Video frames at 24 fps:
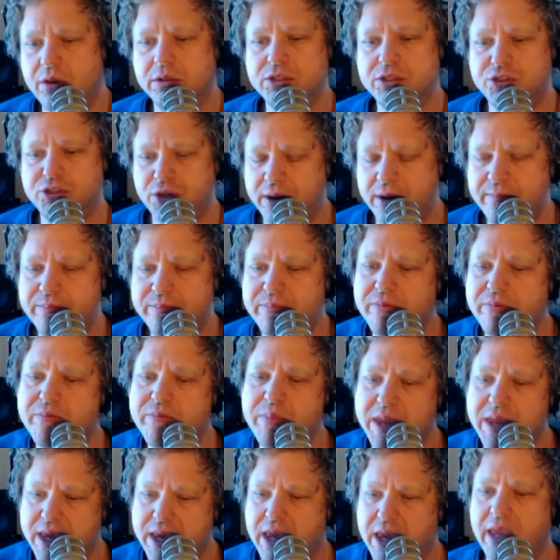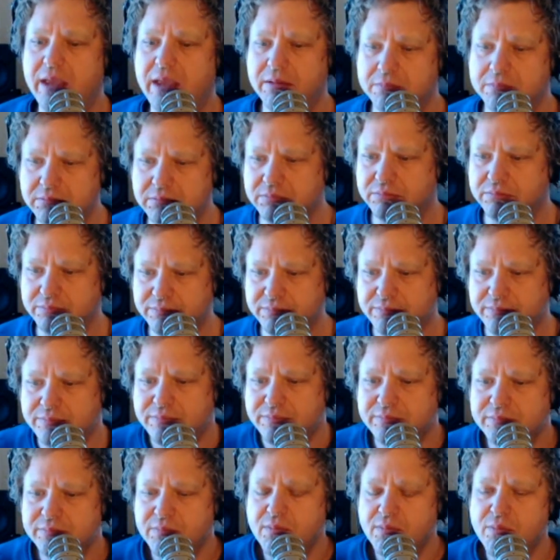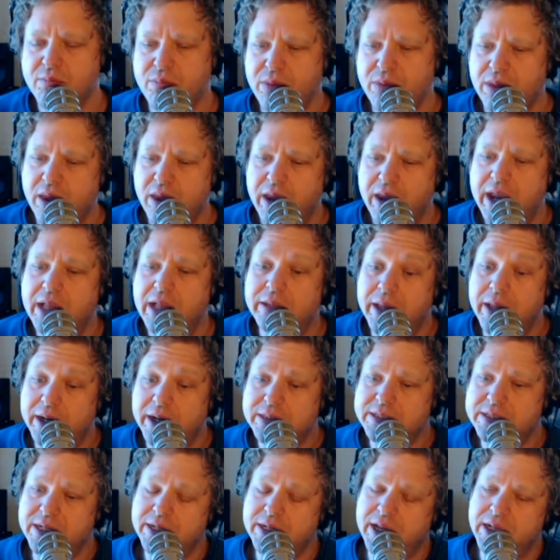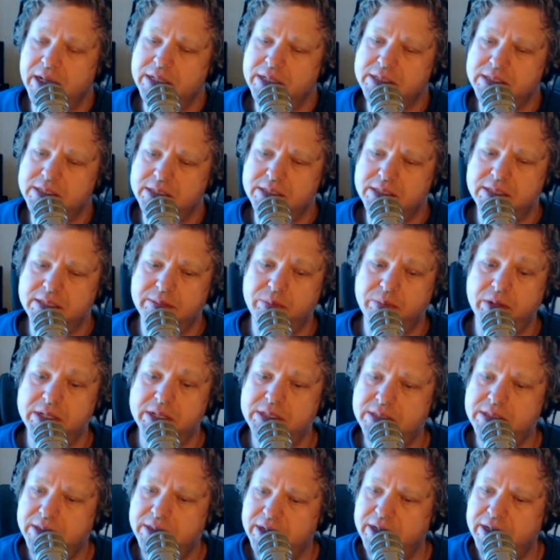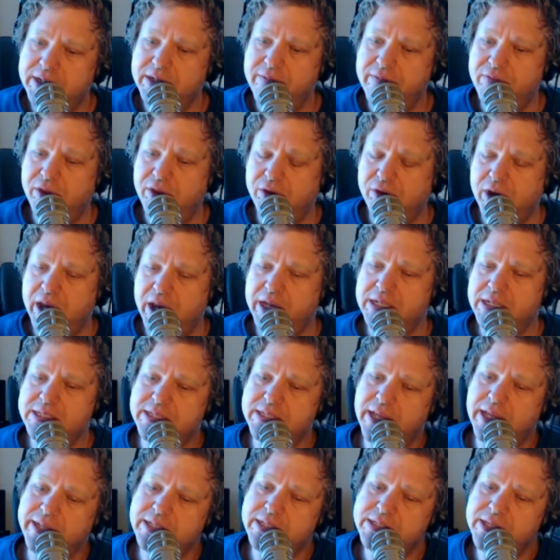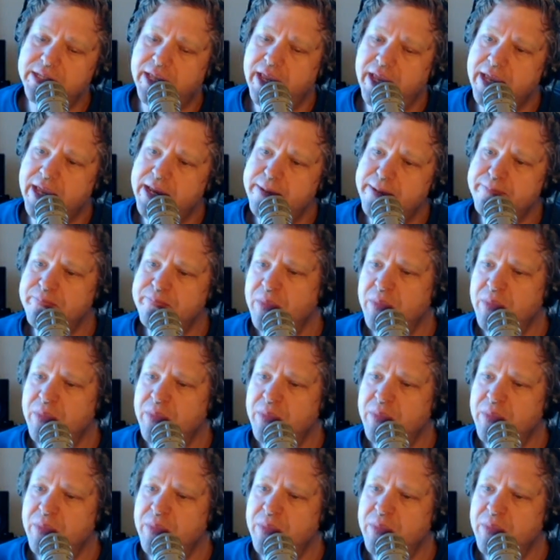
Trump being elected as the president of the United States again.